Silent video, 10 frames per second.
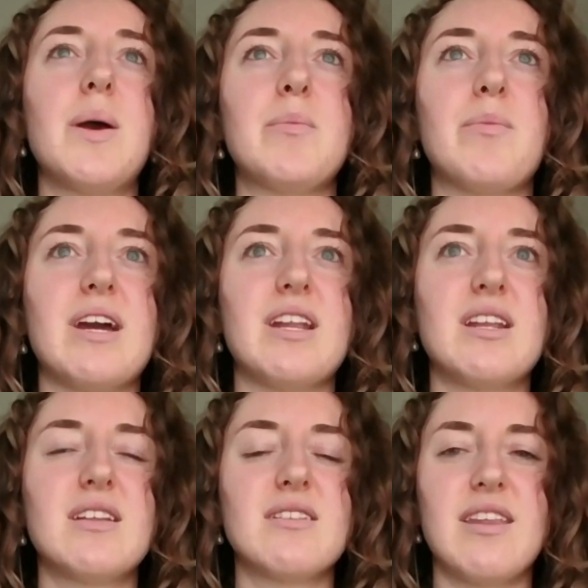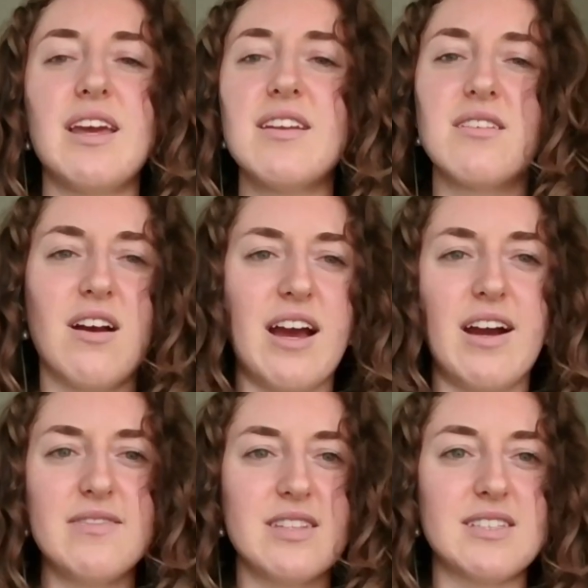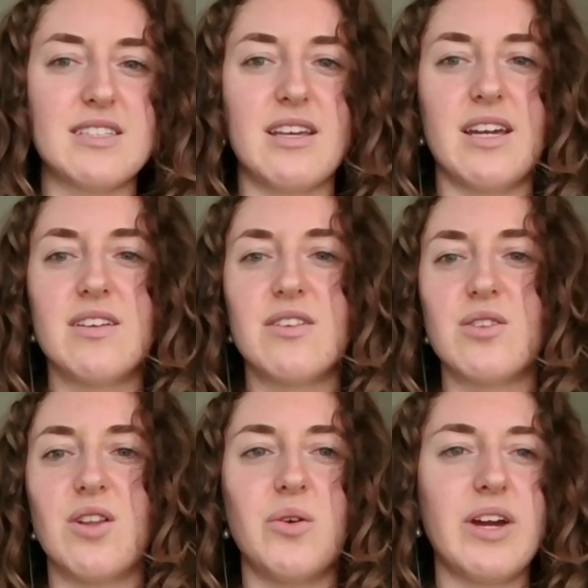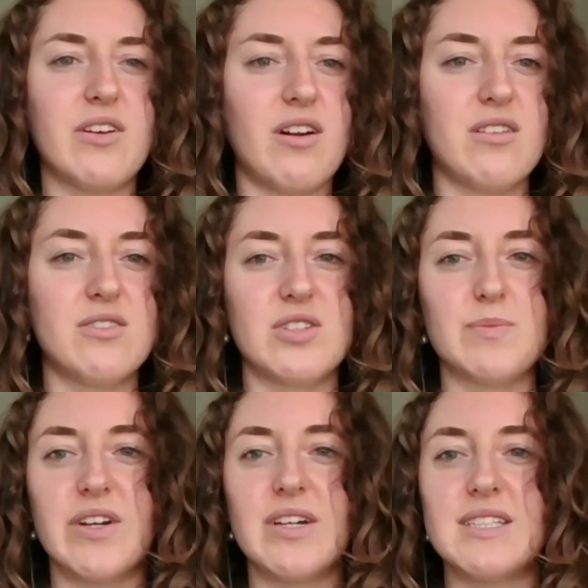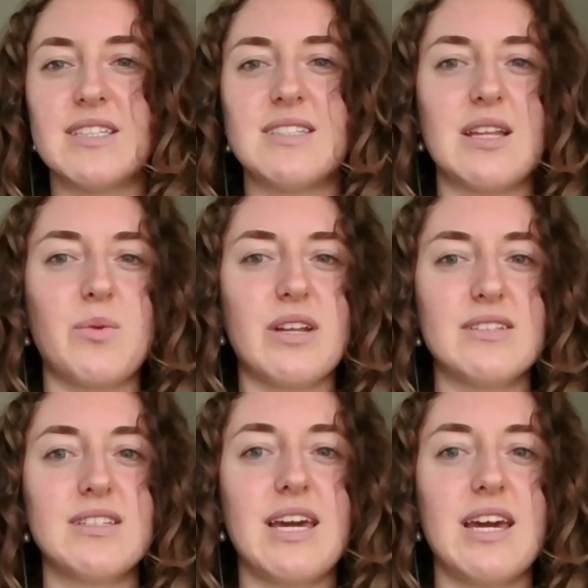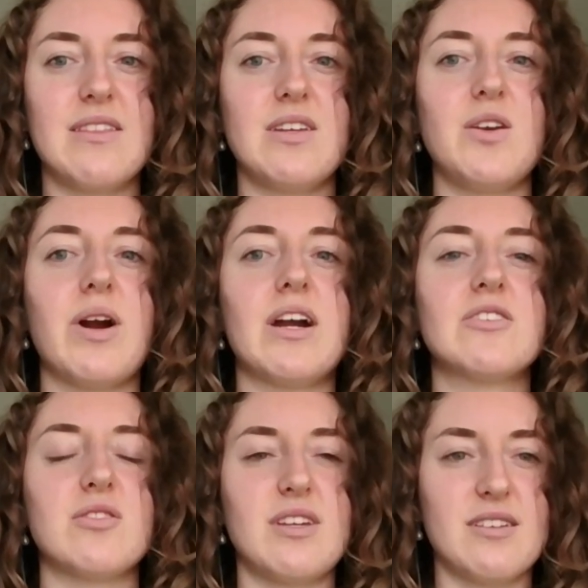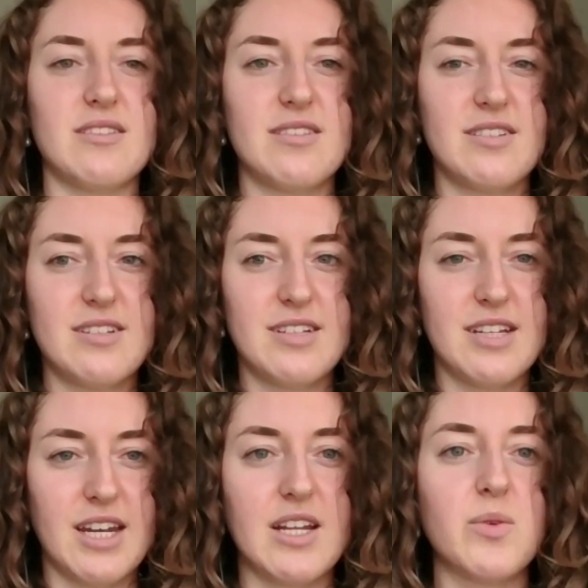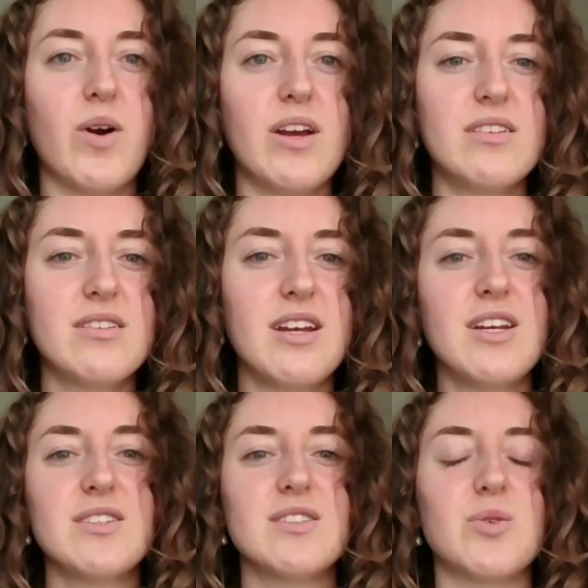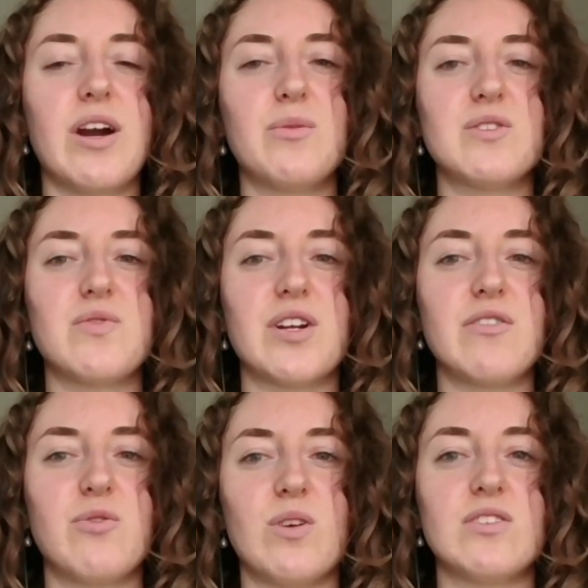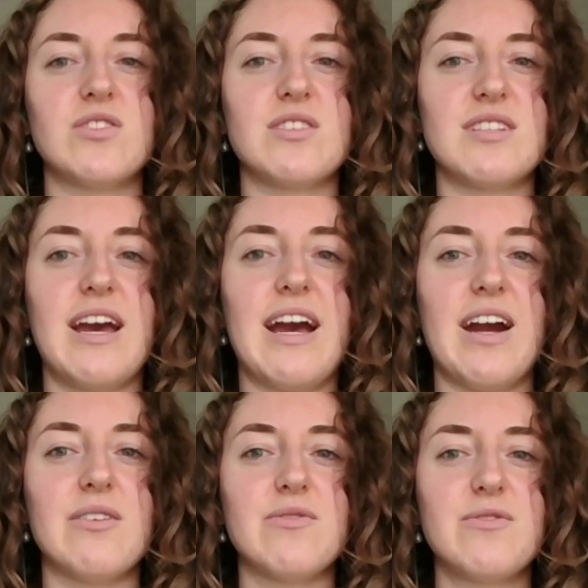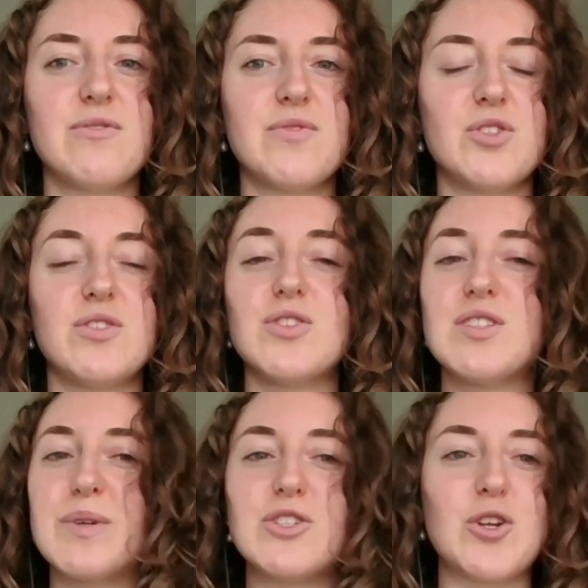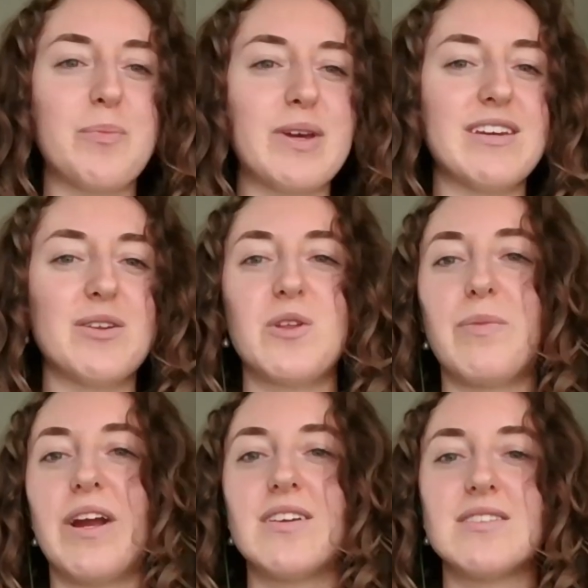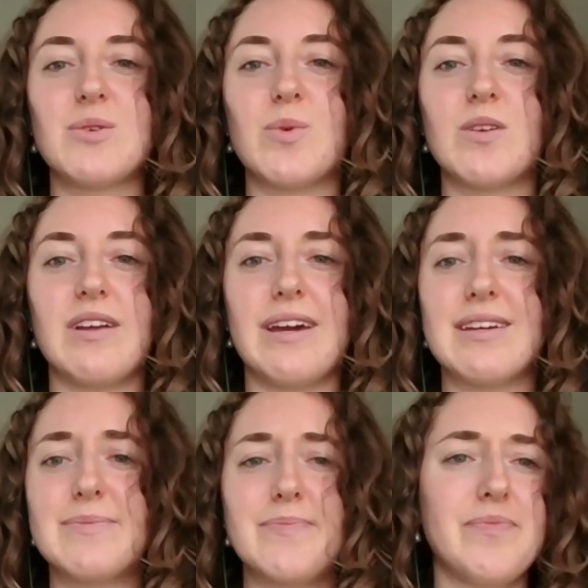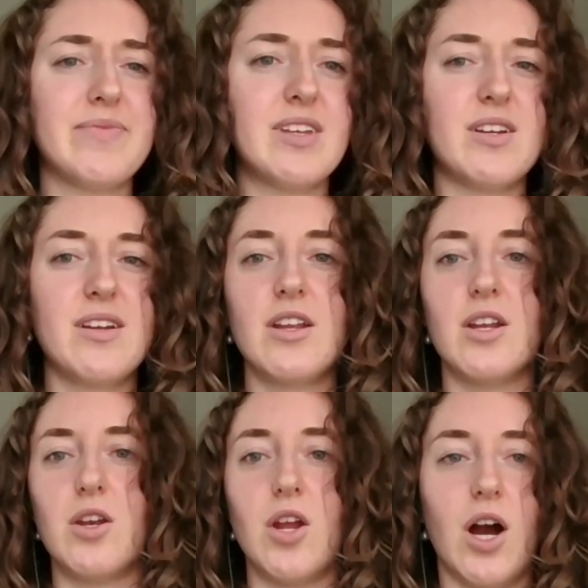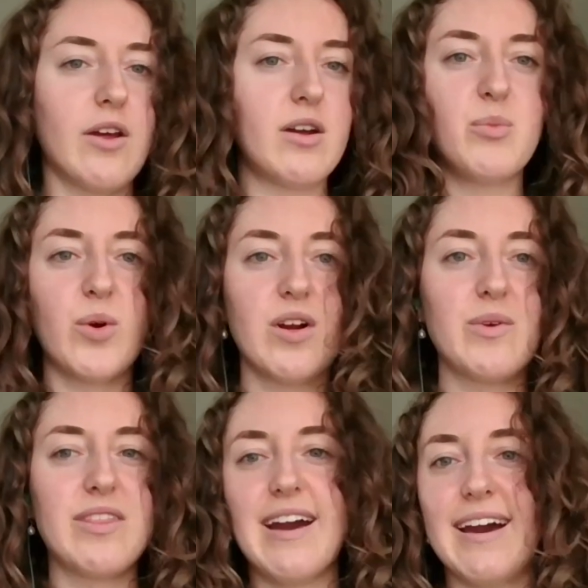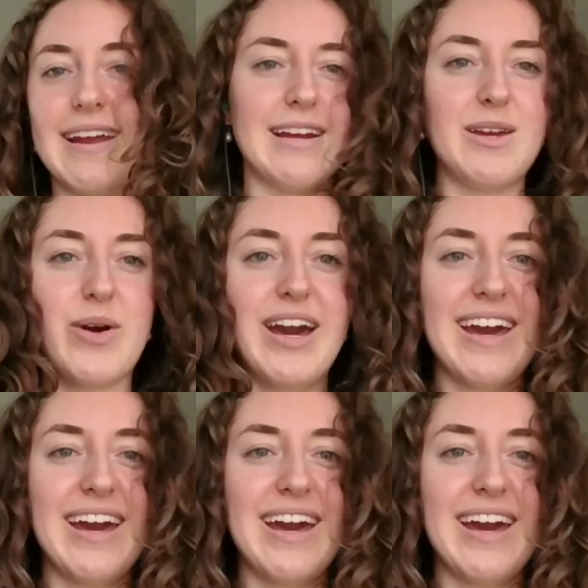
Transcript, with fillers: but they did not have these like glowing college experiences that would indicate that you actually need one. So I was very fortunate to have just be jumping in with parents who were like not on board with that anyway.